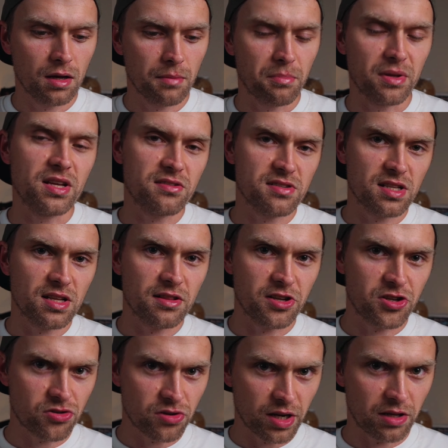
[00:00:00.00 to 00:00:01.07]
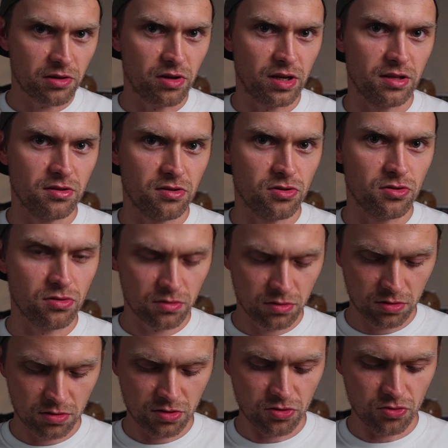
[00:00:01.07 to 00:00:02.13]
But there's another trick you can do
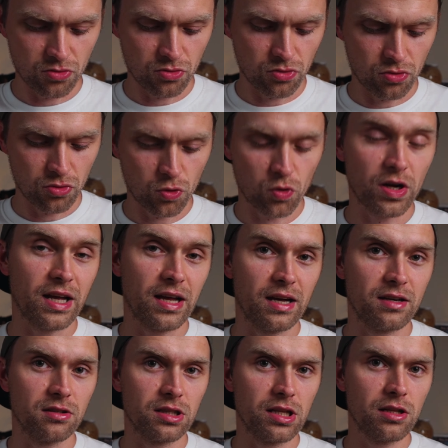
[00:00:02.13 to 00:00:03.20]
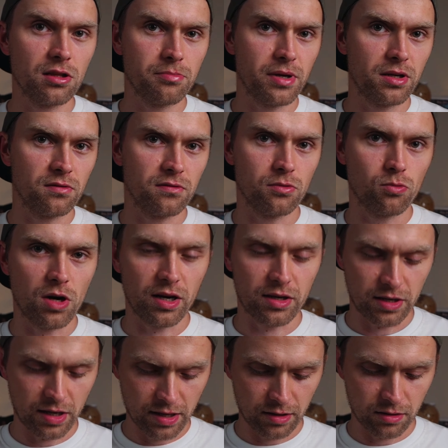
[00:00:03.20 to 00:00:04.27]
to get a little bit of a
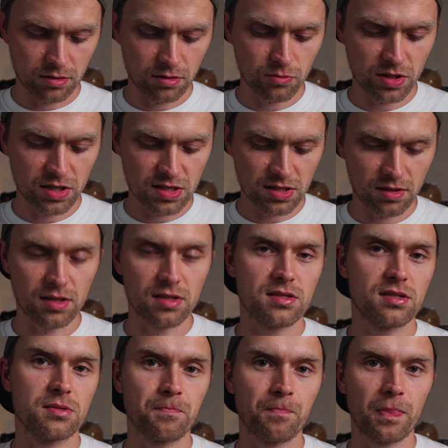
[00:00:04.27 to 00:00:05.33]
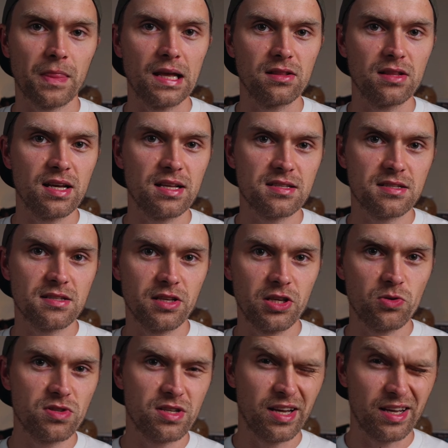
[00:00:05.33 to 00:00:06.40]
wider angle with this lens, and that's
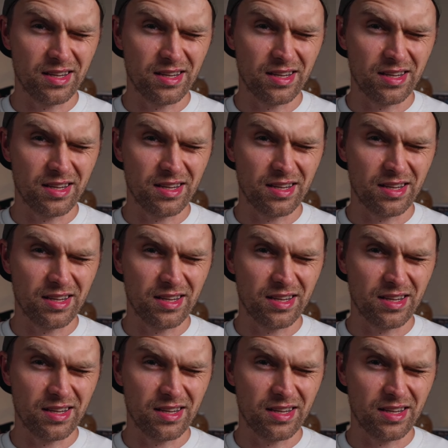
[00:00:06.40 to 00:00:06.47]
using